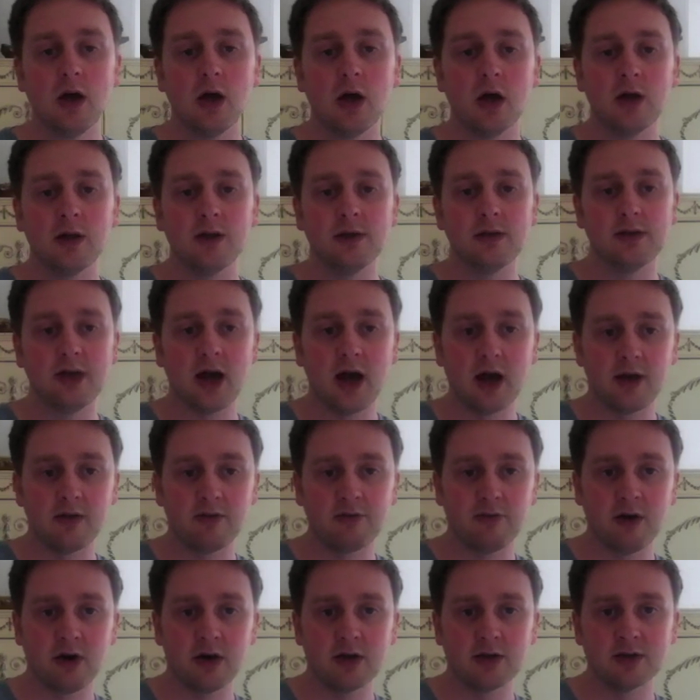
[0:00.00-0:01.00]
And
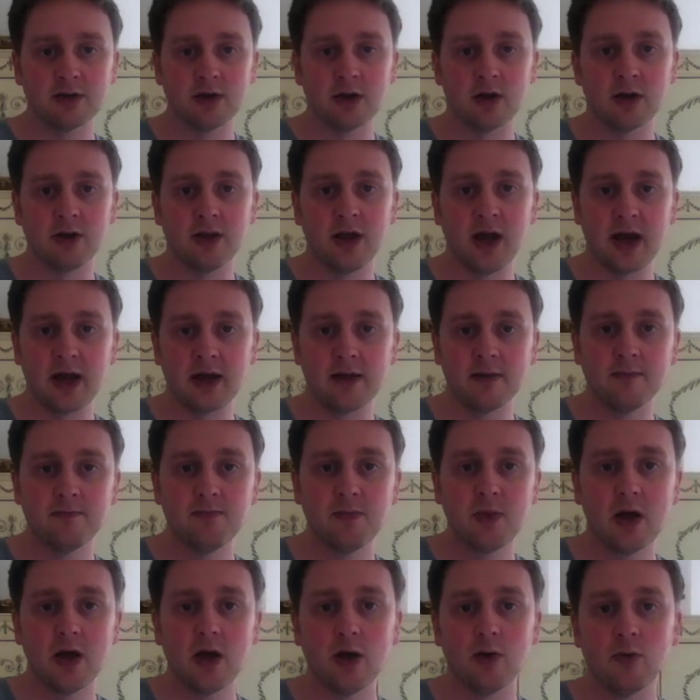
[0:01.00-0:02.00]
that fighter then,
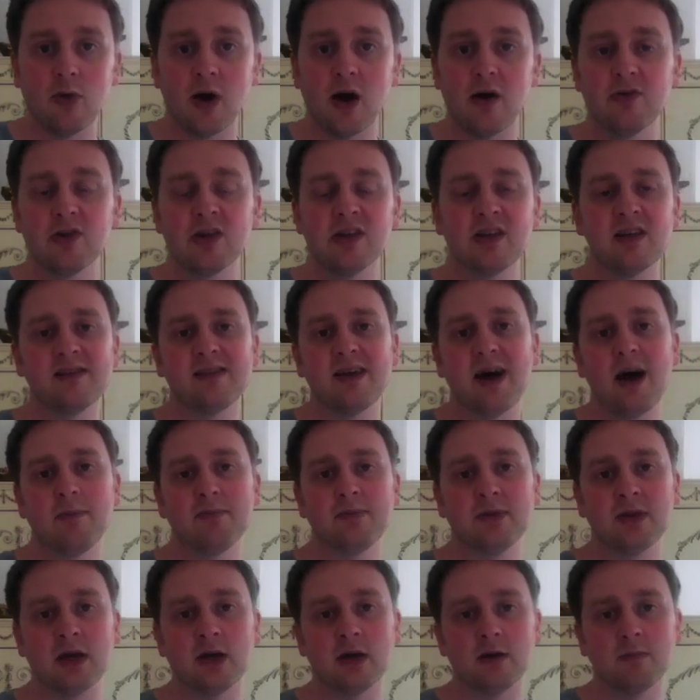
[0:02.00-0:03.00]
rather than
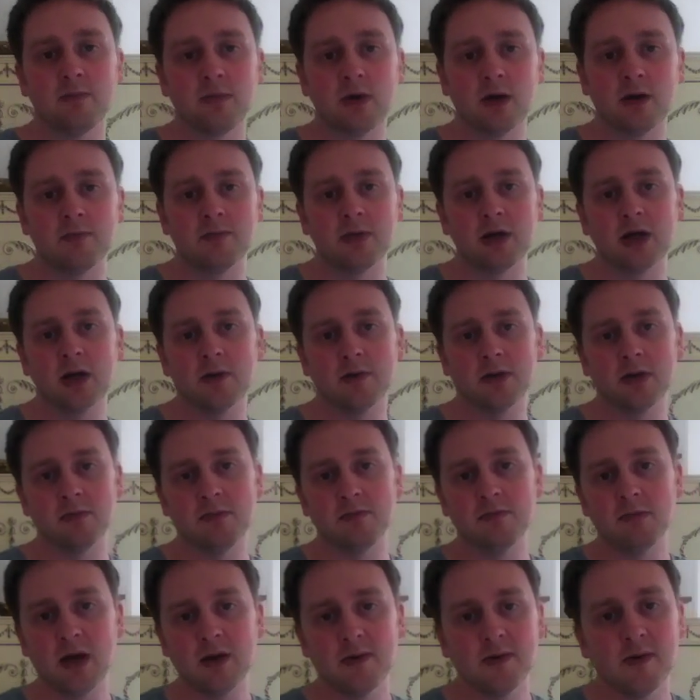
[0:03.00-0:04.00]
adapting and becoming
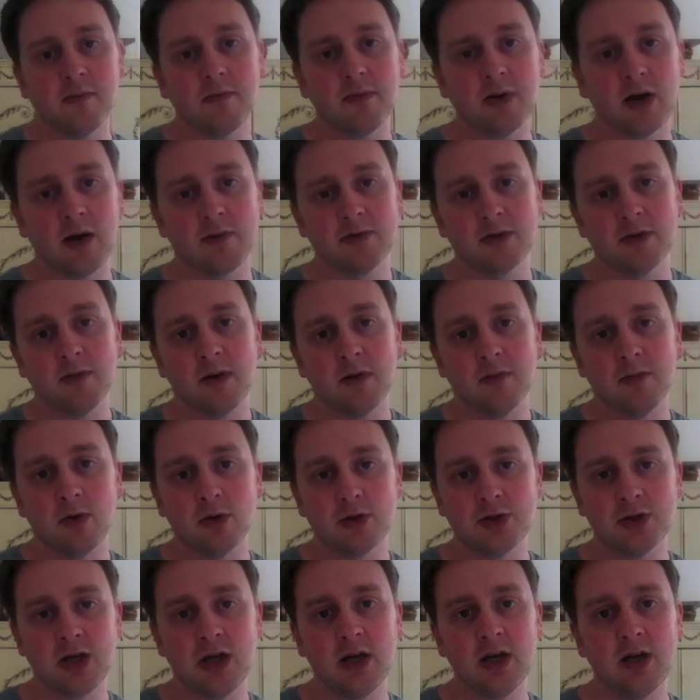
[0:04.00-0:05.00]
maybe perhaps a bit
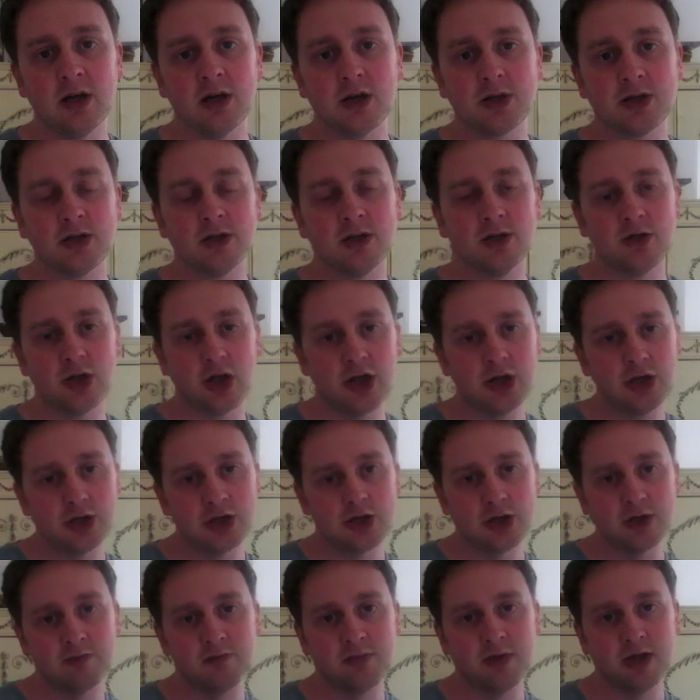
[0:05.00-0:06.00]
more serious and
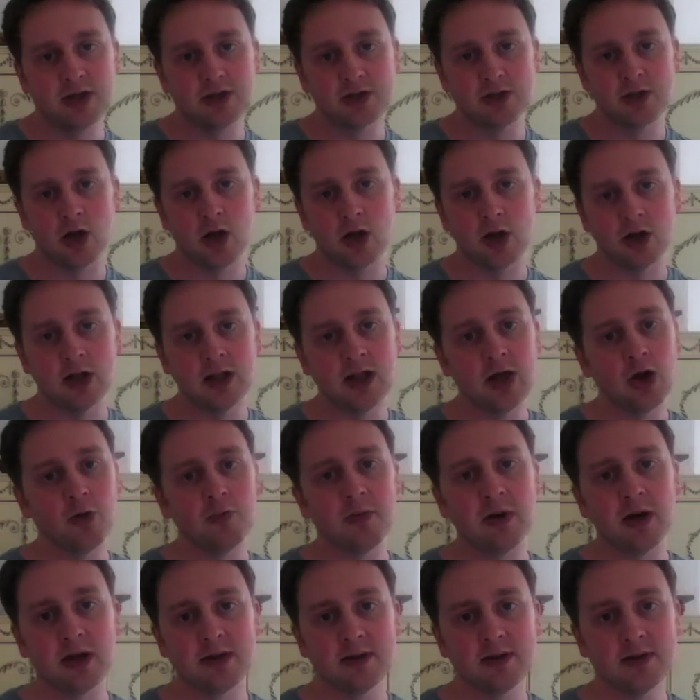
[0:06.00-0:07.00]
changing their style a little
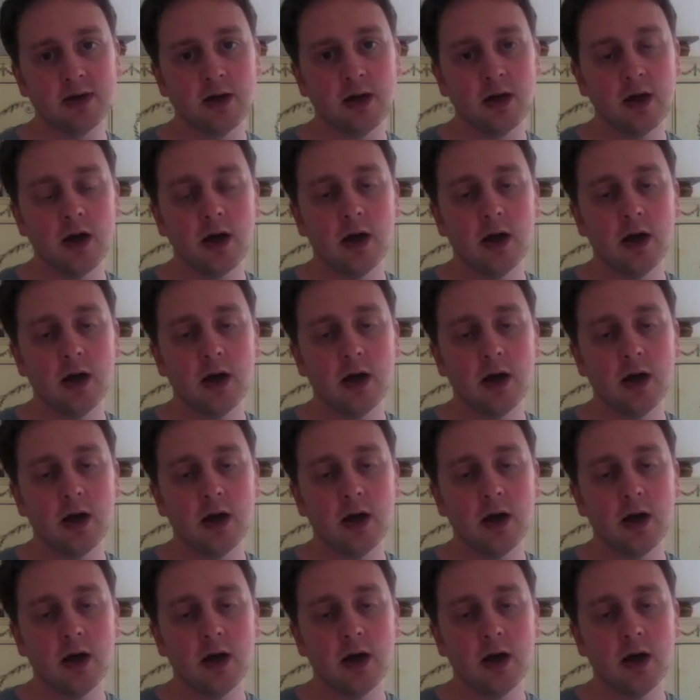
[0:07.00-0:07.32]
bit